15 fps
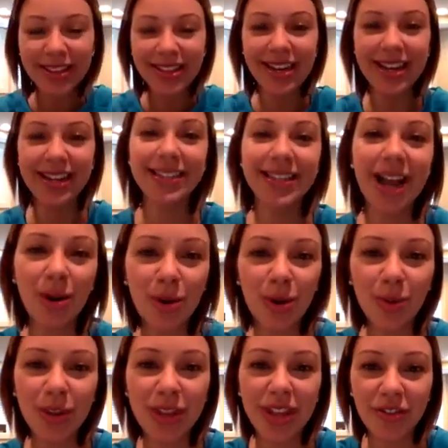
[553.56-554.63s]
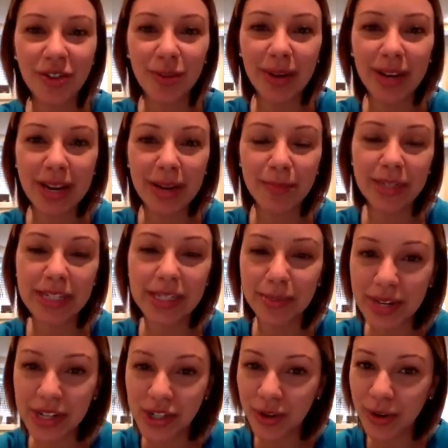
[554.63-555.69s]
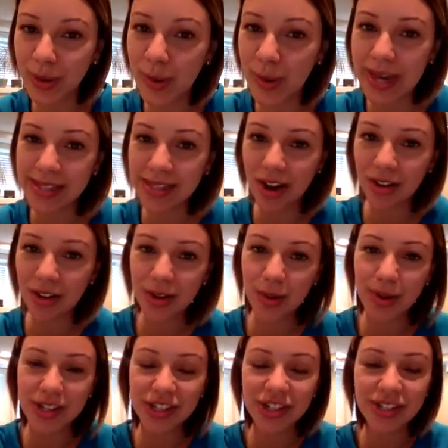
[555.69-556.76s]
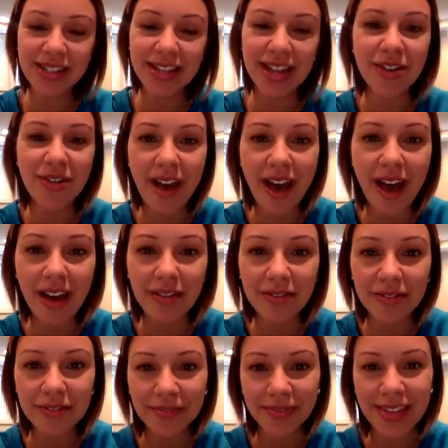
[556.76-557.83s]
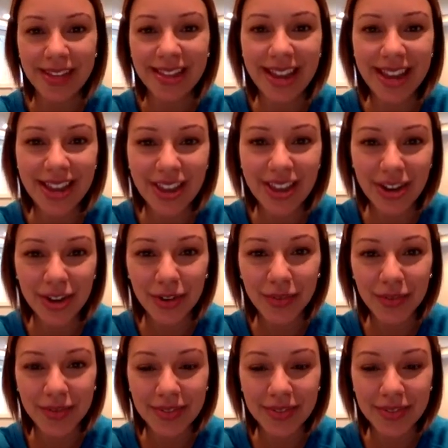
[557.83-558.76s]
the next hour with everybody. Please make sure you ask all the questions that you have. Thank you.